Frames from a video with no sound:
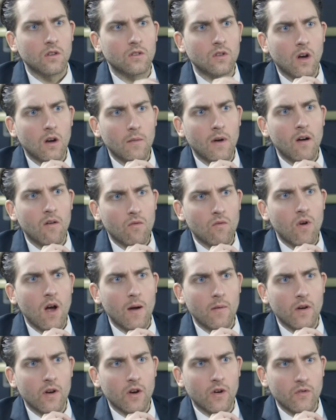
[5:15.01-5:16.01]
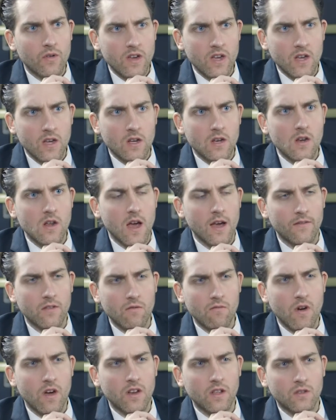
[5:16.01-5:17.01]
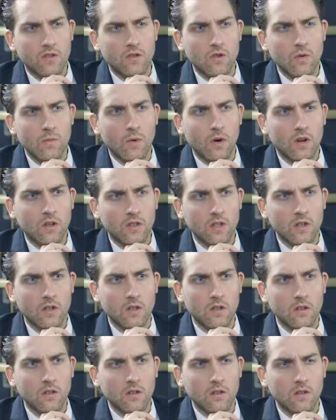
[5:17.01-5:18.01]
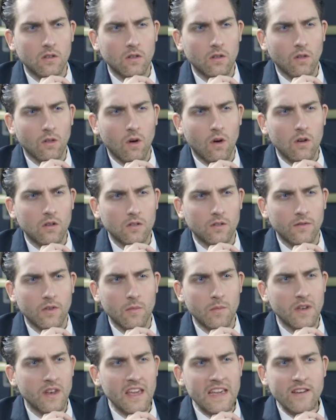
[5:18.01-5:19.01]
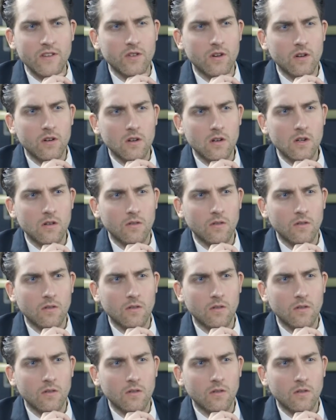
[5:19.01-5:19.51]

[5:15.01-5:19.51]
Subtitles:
you talk about Robert Greene. Have you read his new book, The Laws of Human Nature?